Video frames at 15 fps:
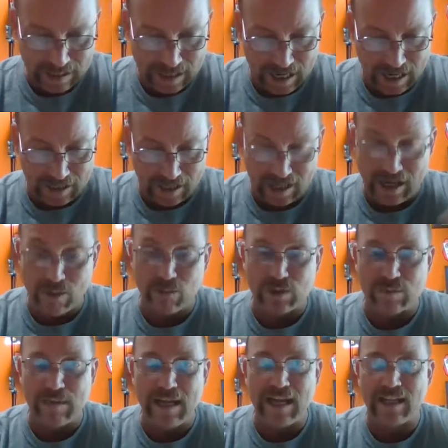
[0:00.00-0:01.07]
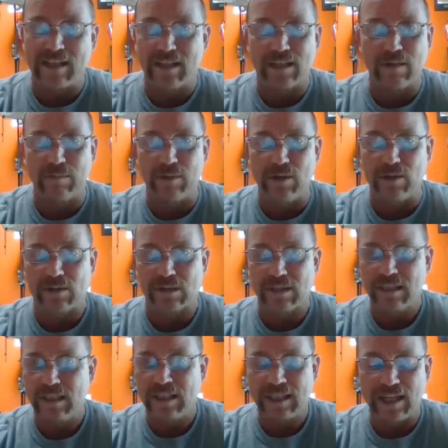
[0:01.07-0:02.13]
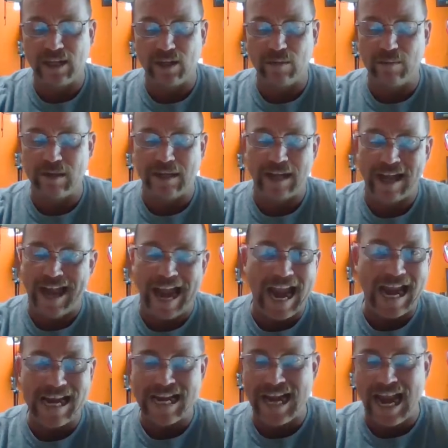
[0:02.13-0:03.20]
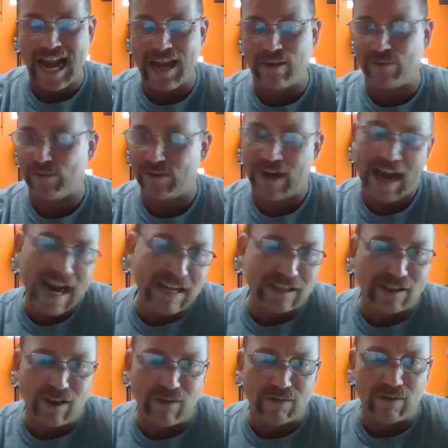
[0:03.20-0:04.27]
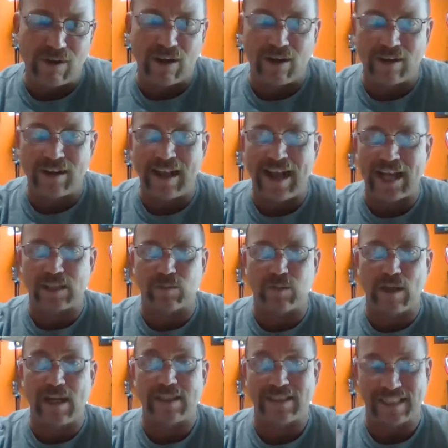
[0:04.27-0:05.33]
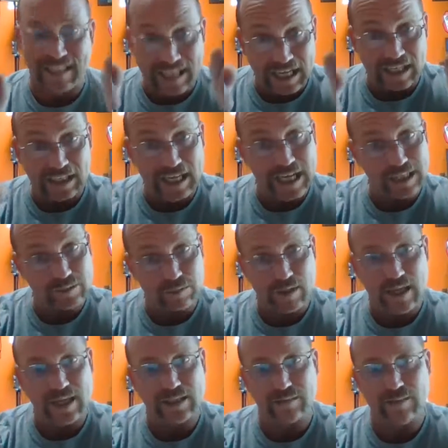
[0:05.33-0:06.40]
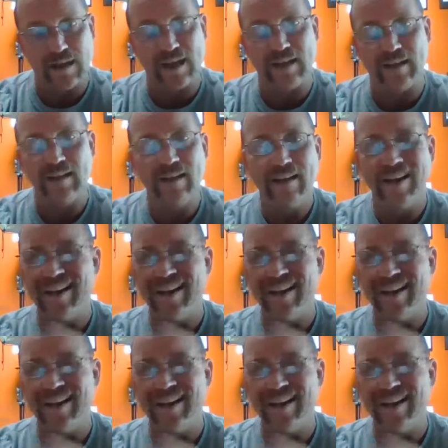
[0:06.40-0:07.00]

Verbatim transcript: And then there was me, the caboose, Killer B, eight and eight for eighth overall, last place, the king of last place, man,